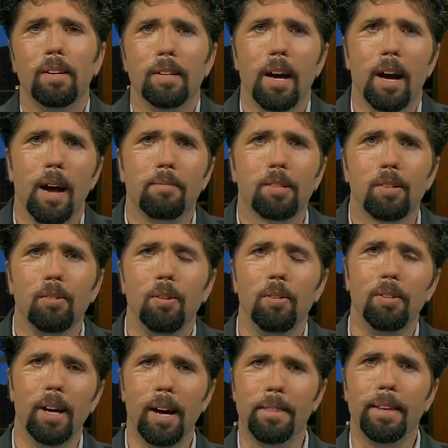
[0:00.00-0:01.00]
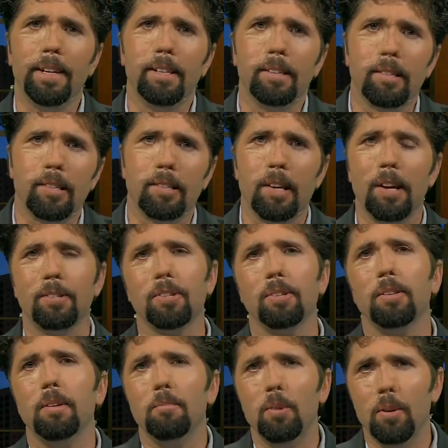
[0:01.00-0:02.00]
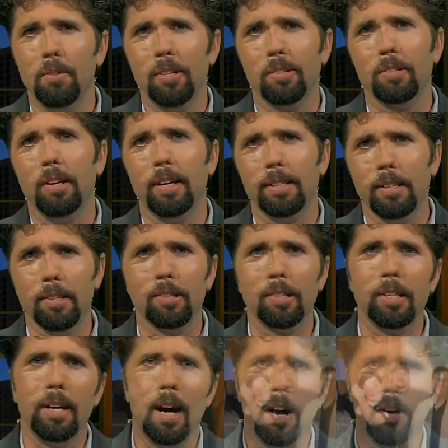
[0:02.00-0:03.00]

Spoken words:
Yeah, absolutely. I think it's essential that movies like this get